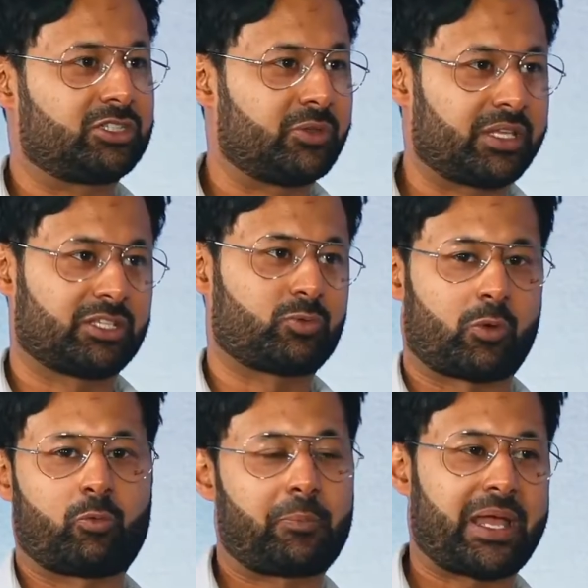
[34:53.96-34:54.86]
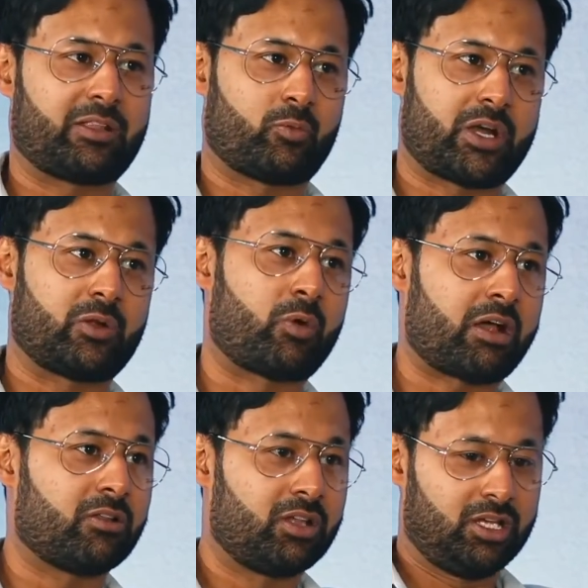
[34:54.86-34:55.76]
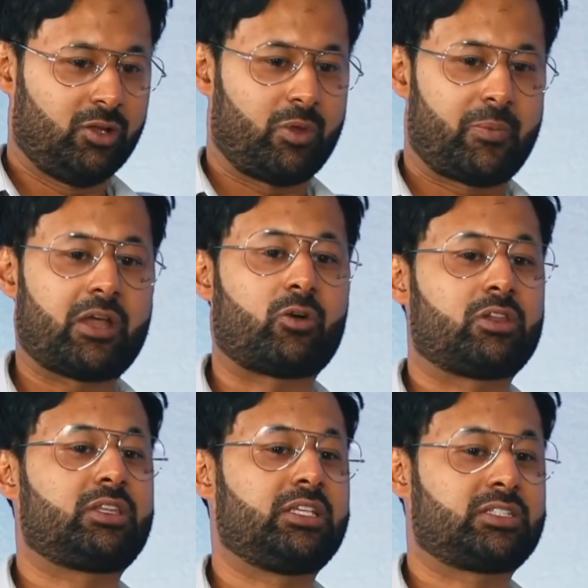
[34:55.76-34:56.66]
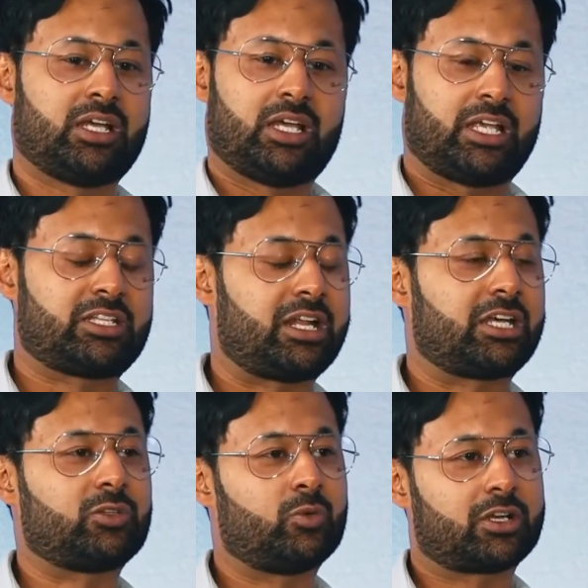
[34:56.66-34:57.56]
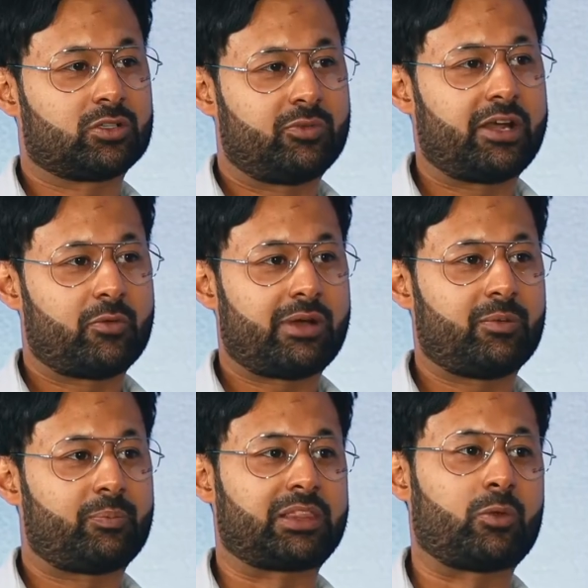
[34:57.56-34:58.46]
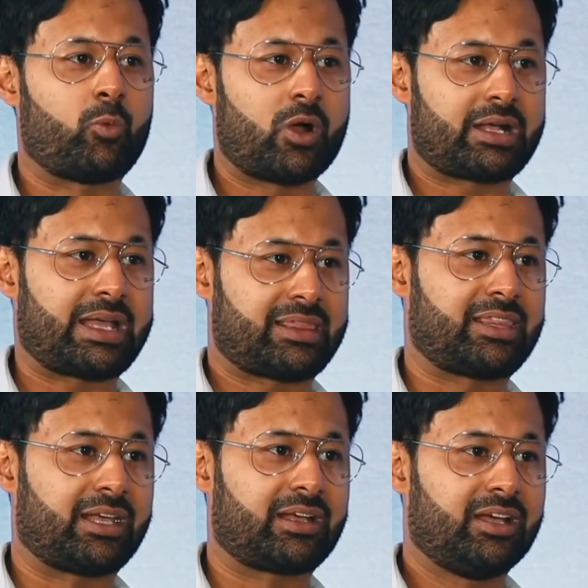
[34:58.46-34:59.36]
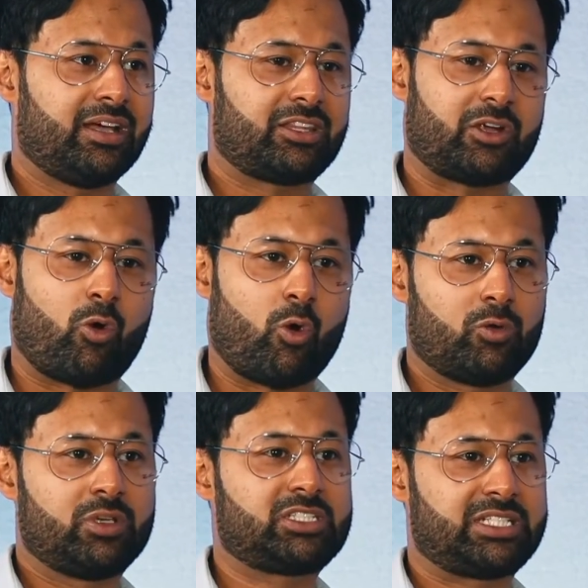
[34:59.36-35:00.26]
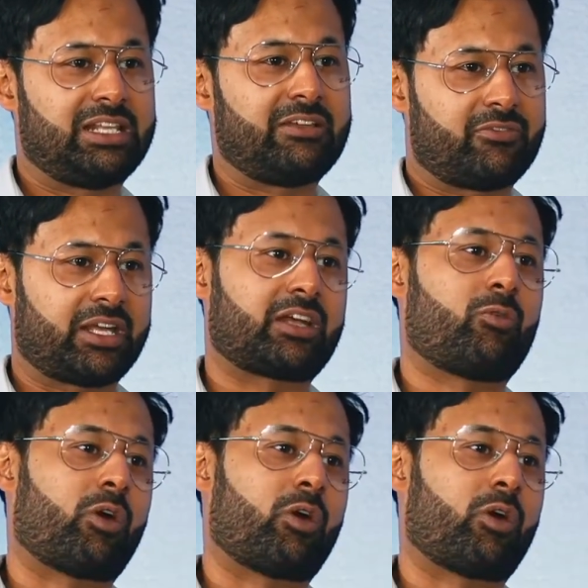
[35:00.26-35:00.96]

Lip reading: are doing this work. We pay them very well. We pay all of these international workers very well. But the work ethic, they're always delivering